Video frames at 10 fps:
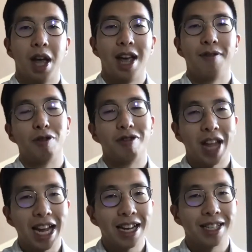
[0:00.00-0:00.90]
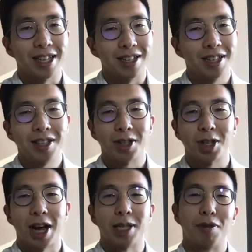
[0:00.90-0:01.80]
If you've taken a statistics
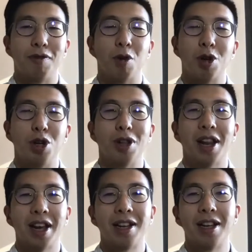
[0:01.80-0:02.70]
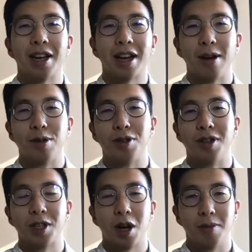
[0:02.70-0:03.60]
class before, you'd likely encounter
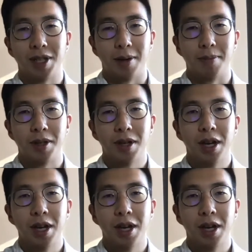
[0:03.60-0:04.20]
this concept.